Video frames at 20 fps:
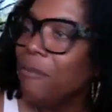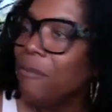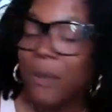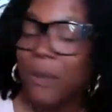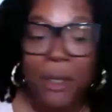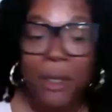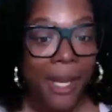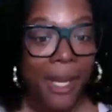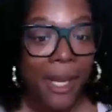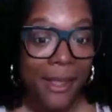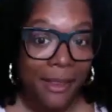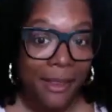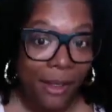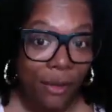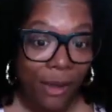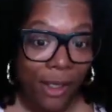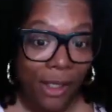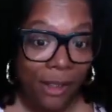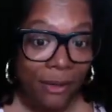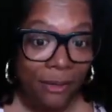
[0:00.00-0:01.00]
Big Bang
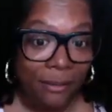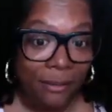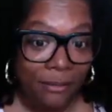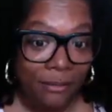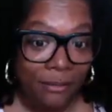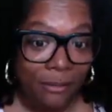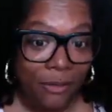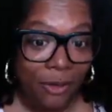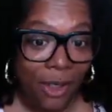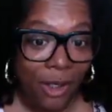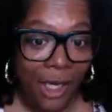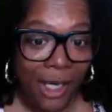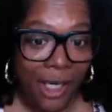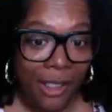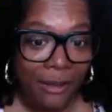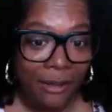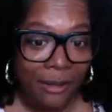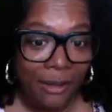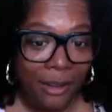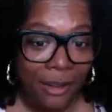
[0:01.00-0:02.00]
Theory, right?